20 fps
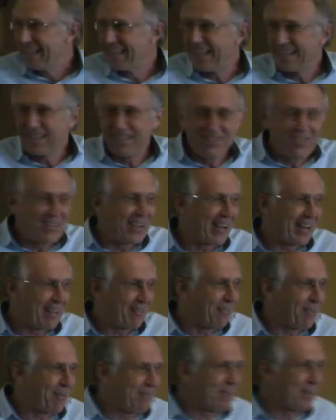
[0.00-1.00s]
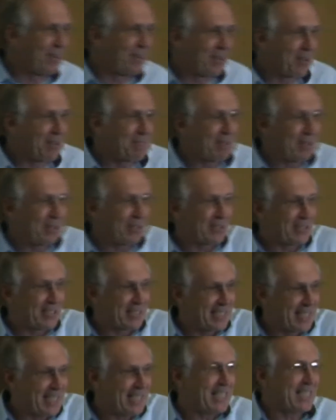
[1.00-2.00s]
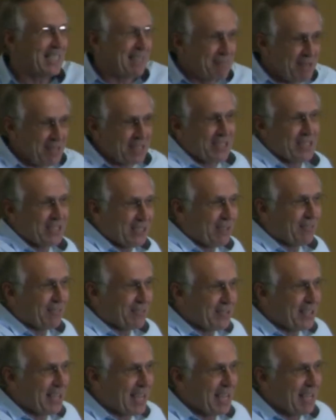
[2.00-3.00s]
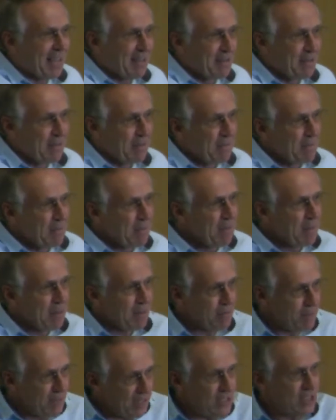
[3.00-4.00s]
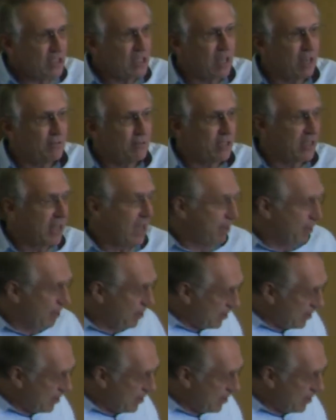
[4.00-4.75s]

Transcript: that you got it from the Lord because this is the message of today. The message of today,